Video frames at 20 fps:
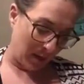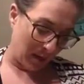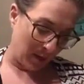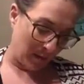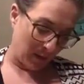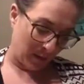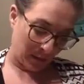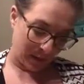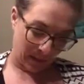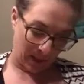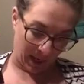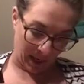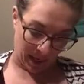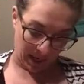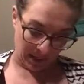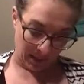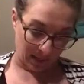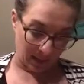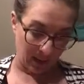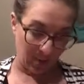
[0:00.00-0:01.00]
And I ask them
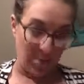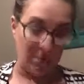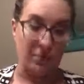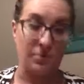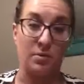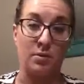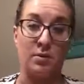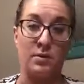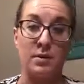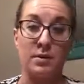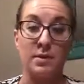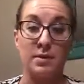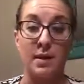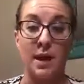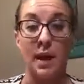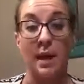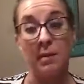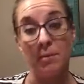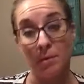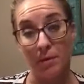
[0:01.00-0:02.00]
if they're the same or
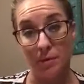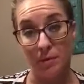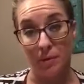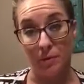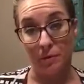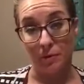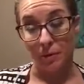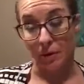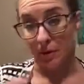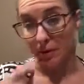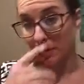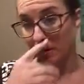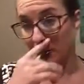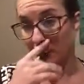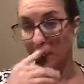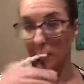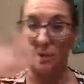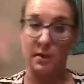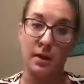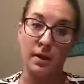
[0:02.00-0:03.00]
different. And they're like,
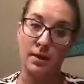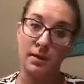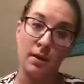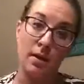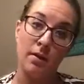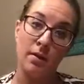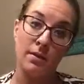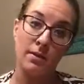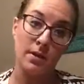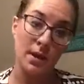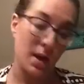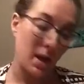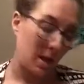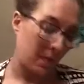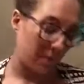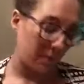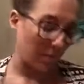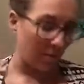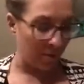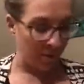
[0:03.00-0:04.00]
they're the same. I'm like,
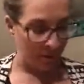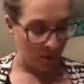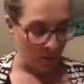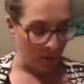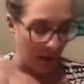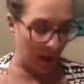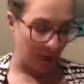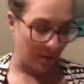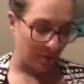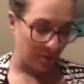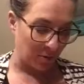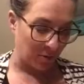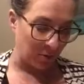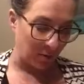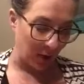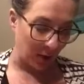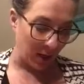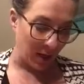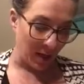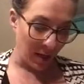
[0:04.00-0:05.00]
okay, so great.
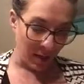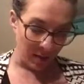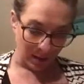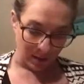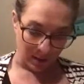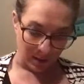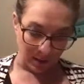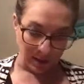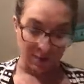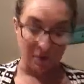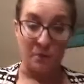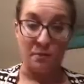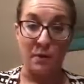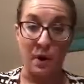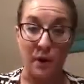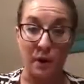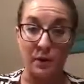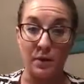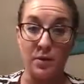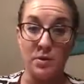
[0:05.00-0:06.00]
Since the values
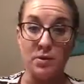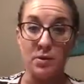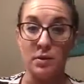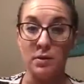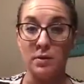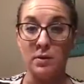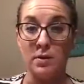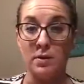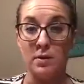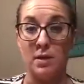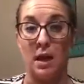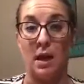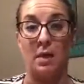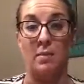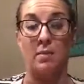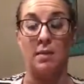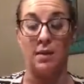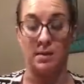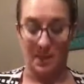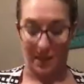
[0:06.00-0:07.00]
are the same, because I have
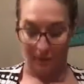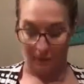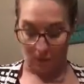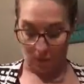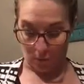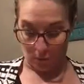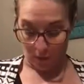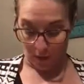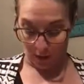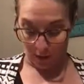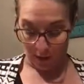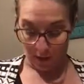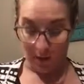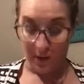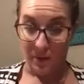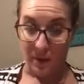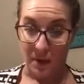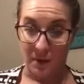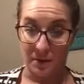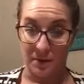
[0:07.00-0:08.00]
a
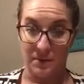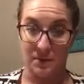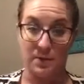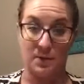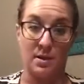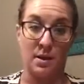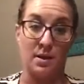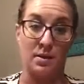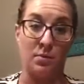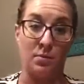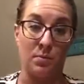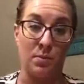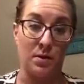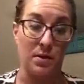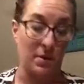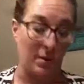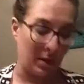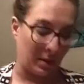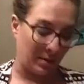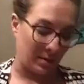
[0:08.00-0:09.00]
1,000 and a
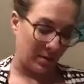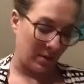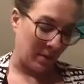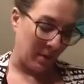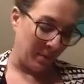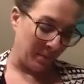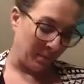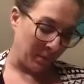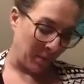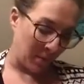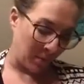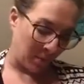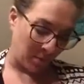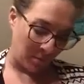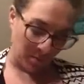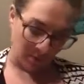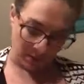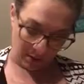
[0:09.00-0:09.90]
1,000, we're going to look